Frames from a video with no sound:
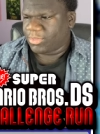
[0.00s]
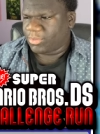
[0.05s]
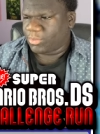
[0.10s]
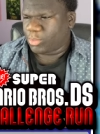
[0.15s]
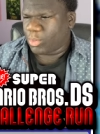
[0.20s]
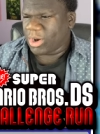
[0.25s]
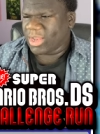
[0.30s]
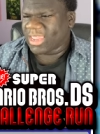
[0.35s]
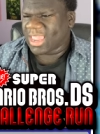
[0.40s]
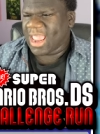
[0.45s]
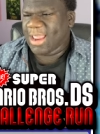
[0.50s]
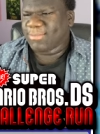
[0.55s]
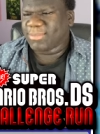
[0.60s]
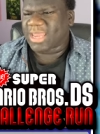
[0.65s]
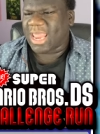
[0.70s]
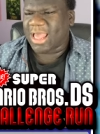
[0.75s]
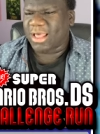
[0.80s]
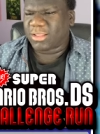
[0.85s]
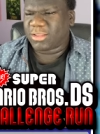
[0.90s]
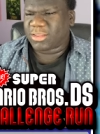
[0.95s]
What game
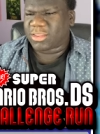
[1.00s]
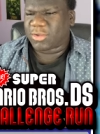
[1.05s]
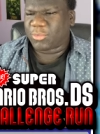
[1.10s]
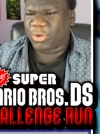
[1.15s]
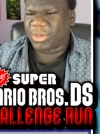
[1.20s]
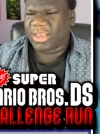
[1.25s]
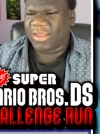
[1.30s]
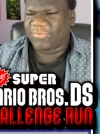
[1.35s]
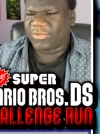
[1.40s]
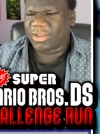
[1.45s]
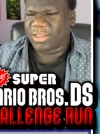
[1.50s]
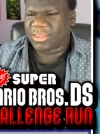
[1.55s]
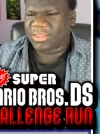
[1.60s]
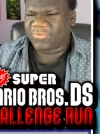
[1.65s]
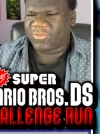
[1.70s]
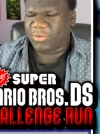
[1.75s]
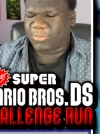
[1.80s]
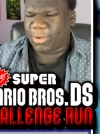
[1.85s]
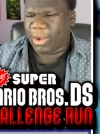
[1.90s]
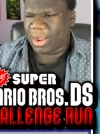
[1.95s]
tells you what level is
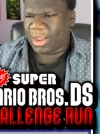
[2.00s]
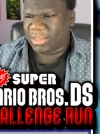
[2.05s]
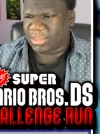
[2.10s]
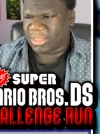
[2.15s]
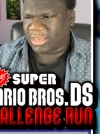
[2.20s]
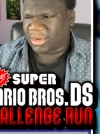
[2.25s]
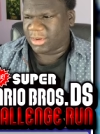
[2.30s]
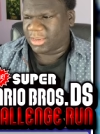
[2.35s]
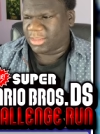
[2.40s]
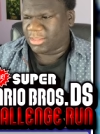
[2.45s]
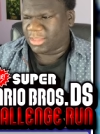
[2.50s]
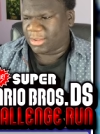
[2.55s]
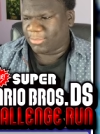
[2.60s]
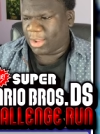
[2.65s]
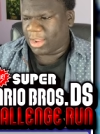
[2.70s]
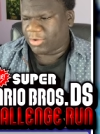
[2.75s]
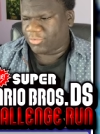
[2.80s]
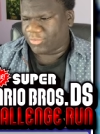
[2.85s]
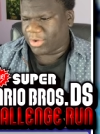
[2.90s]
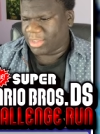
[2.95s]
if you pause it? Is, am
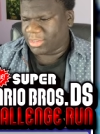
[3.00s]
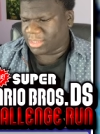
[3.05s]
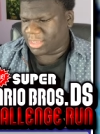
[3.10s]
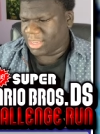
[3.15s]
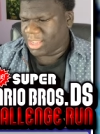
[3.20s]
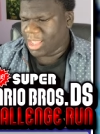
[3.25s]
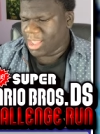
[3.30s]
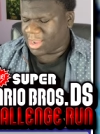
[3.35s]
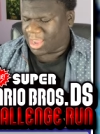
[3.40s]
I crazy?